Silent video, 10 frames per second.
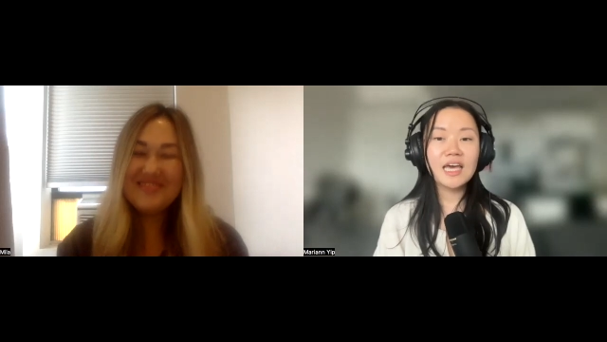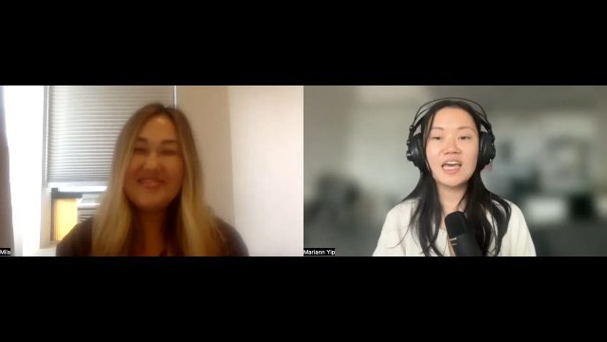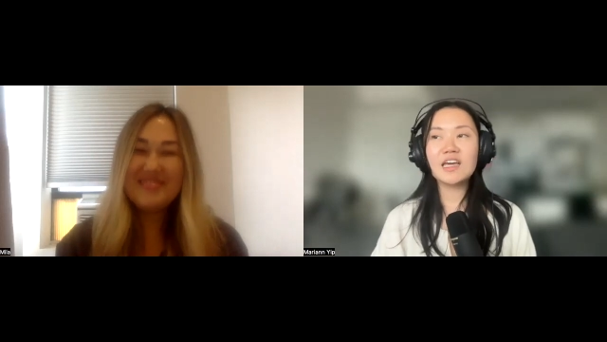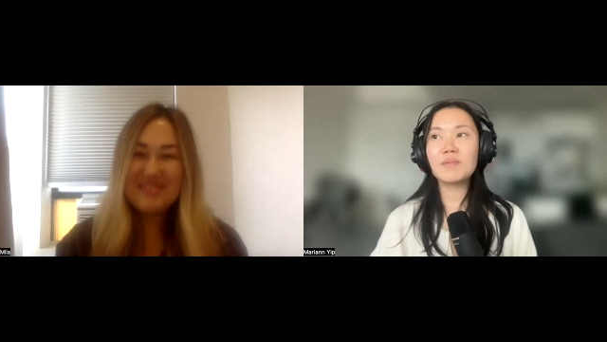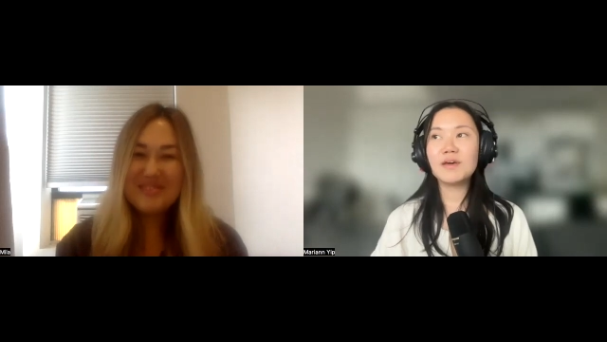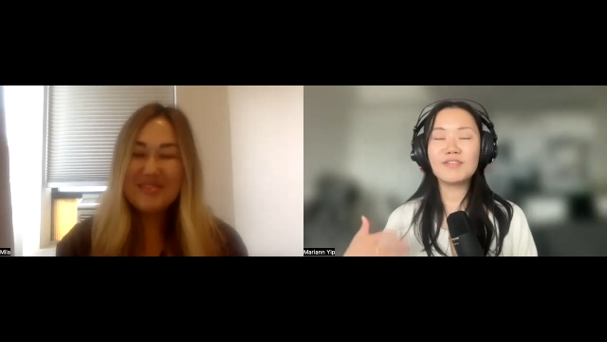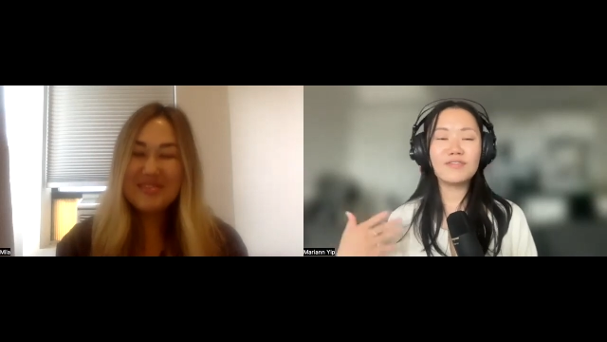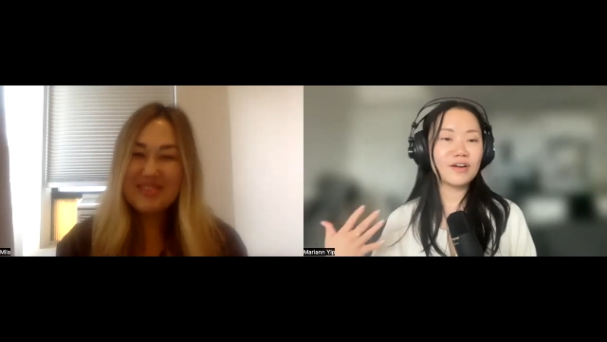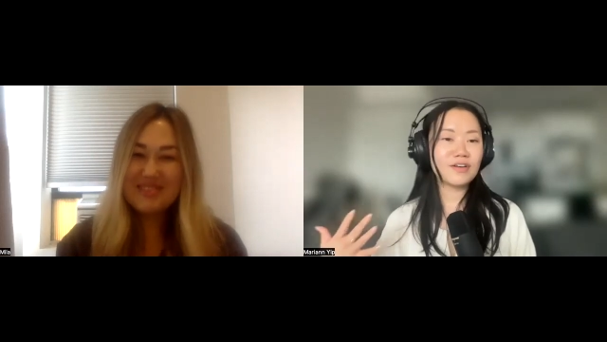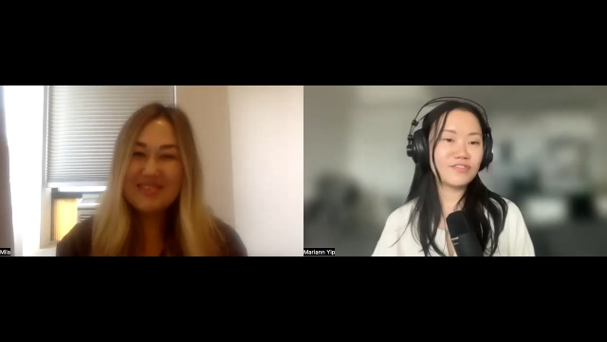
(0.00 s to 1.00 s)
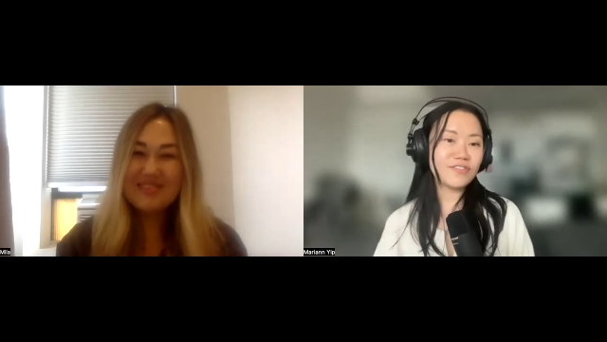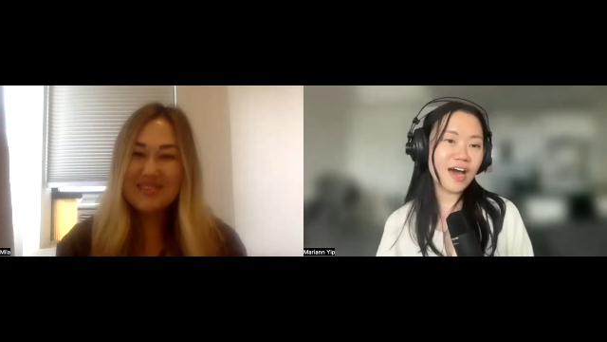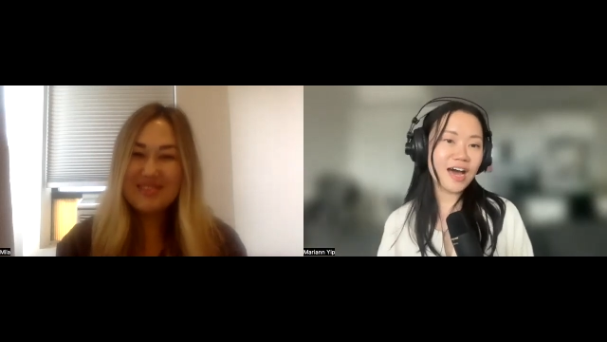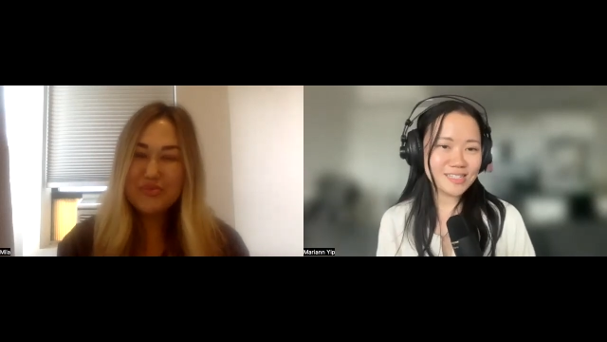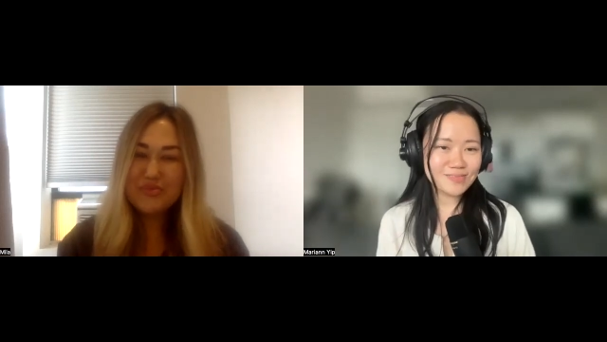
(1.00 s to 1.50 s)
Speaker 1: it could be a fun
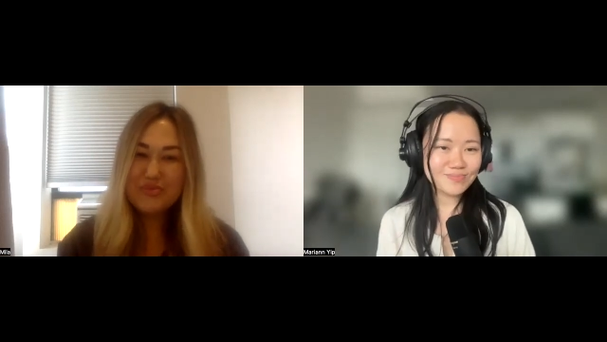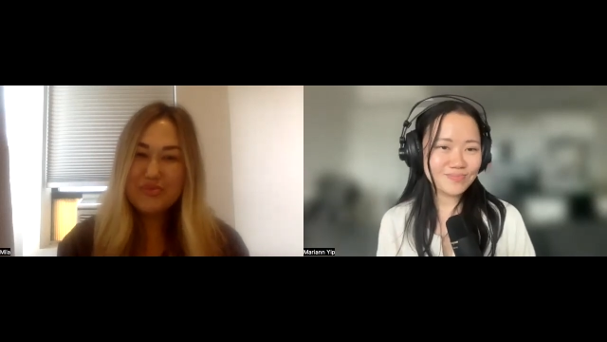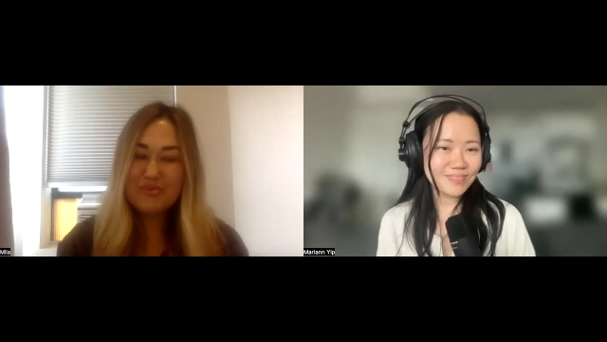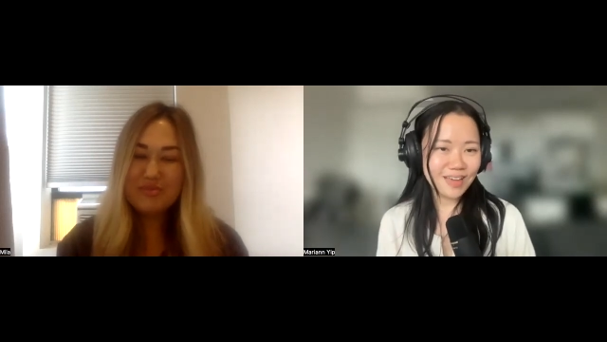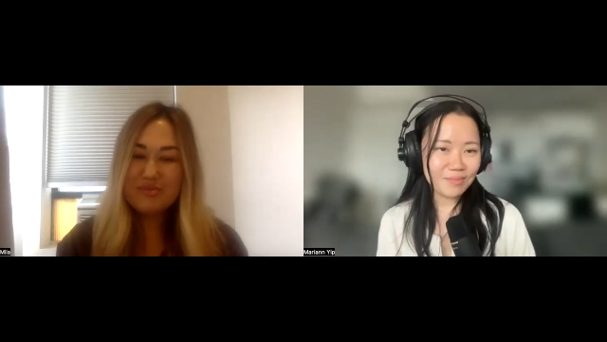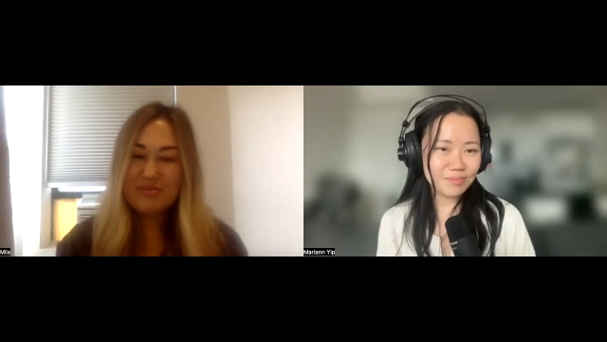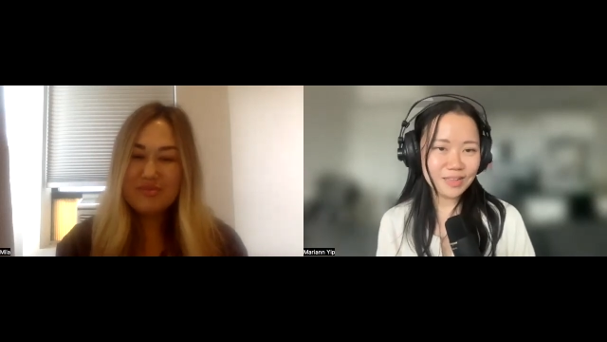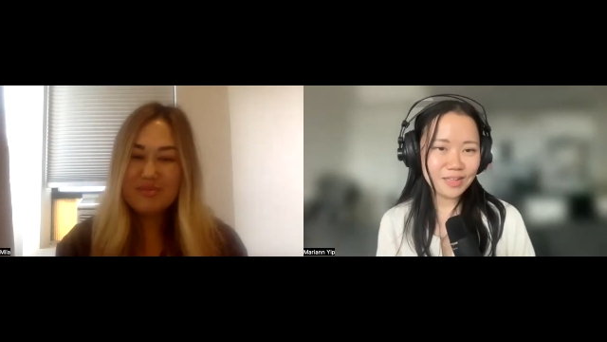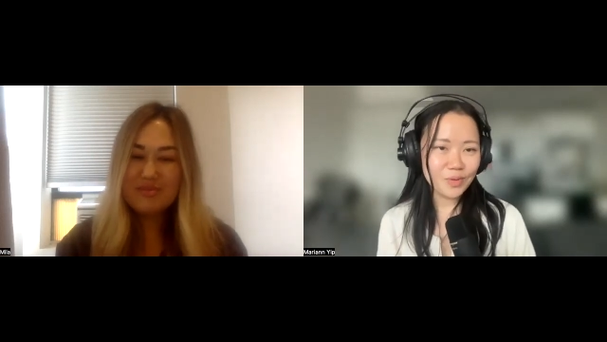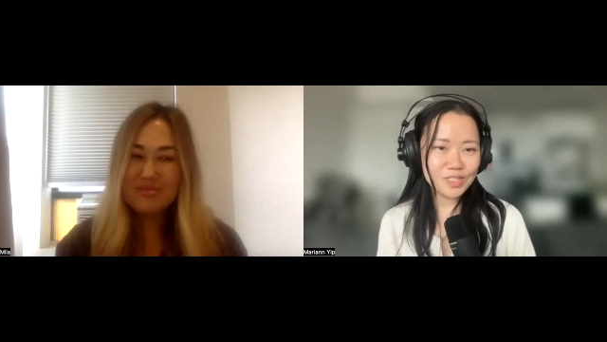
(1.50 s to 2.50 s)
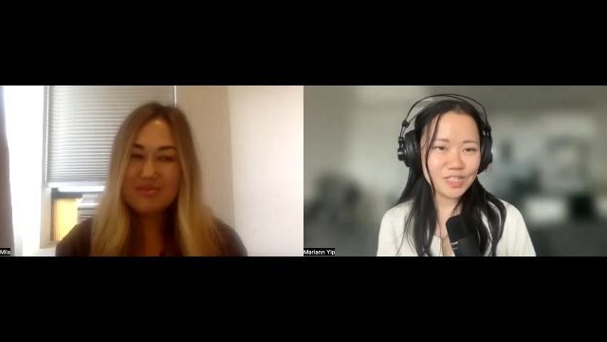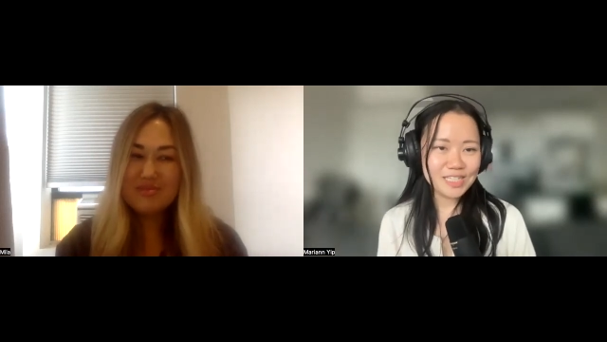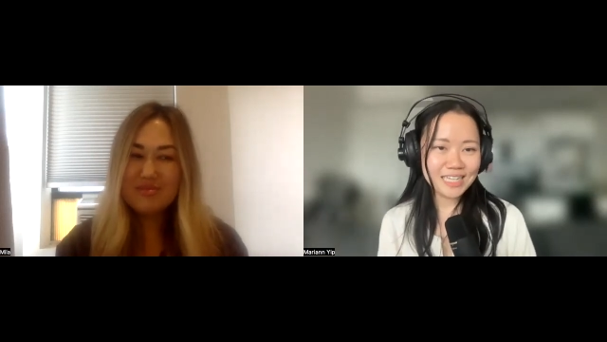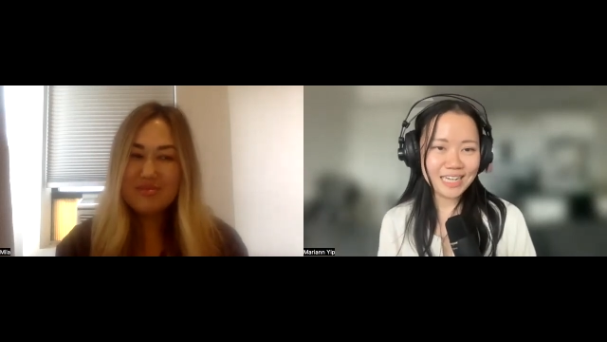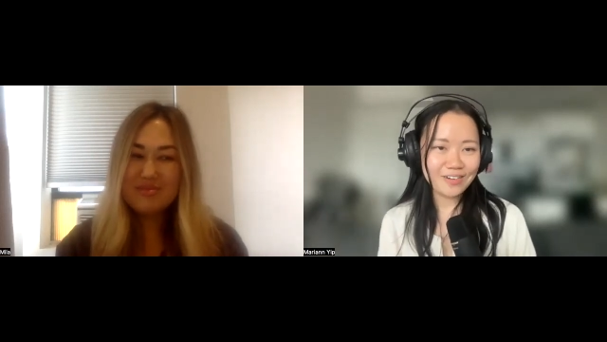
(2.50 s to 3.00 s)
fact yeah, Mila, what's your
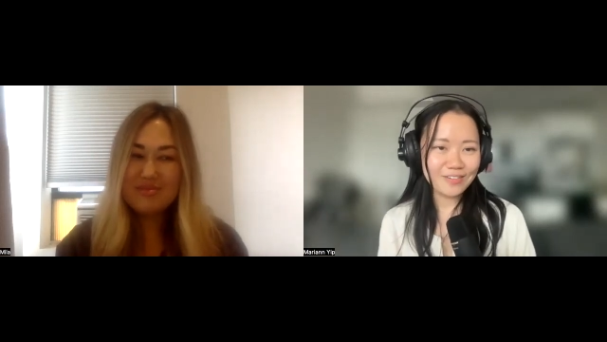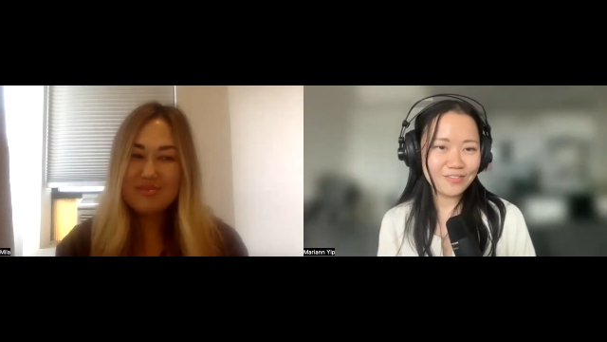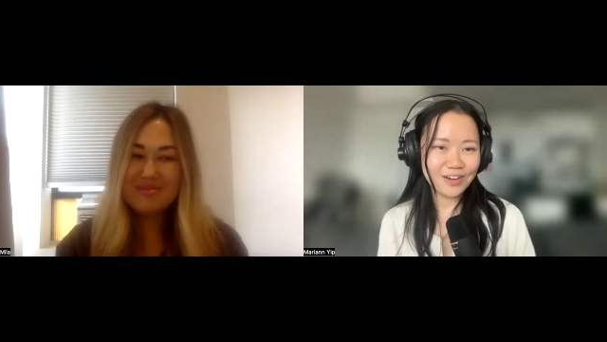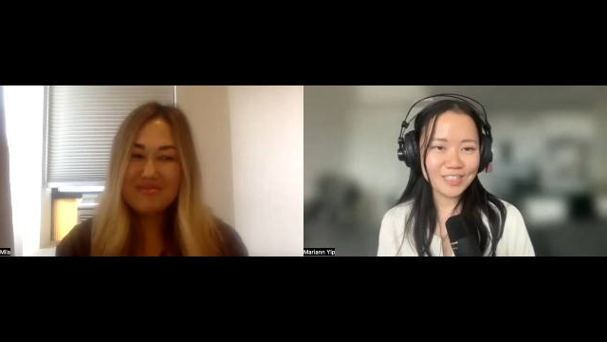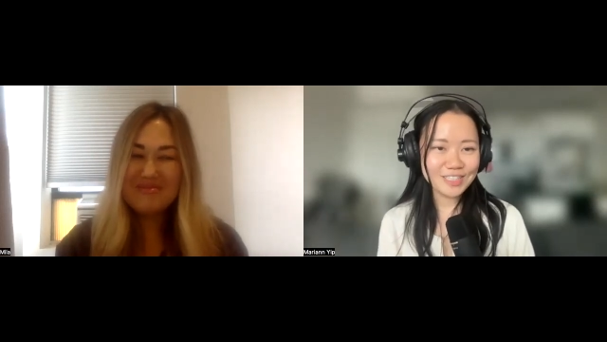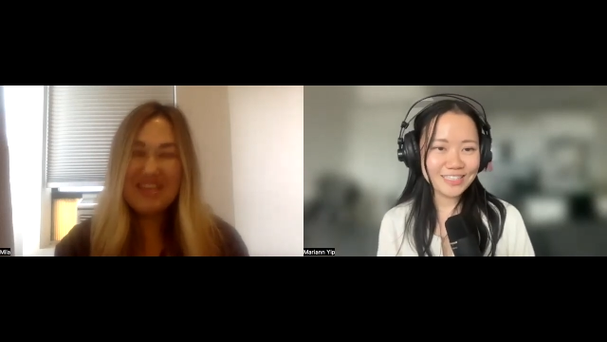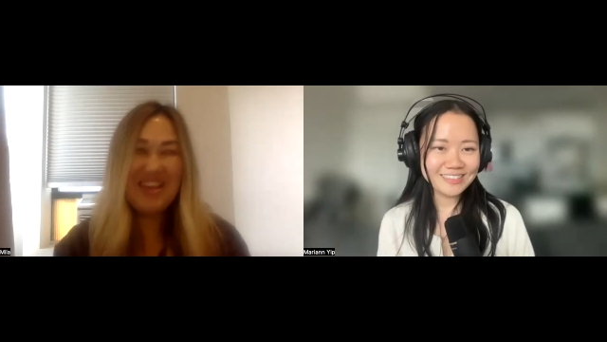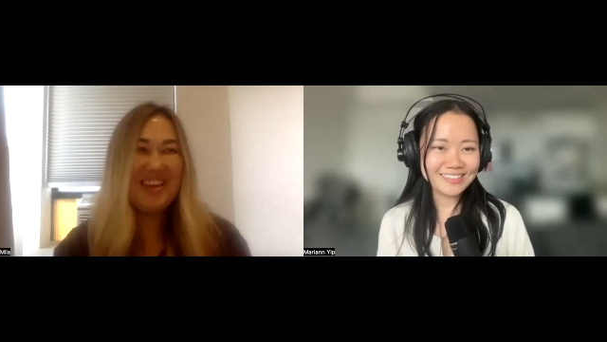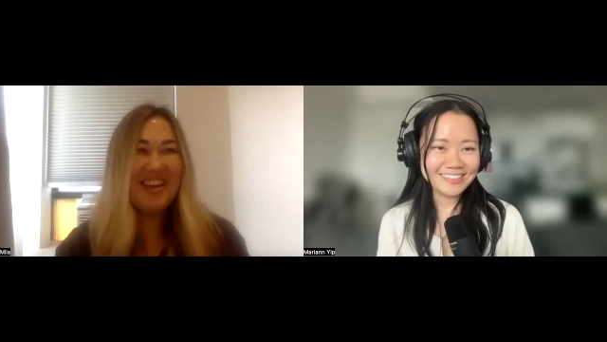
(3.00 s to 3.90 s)
city confession?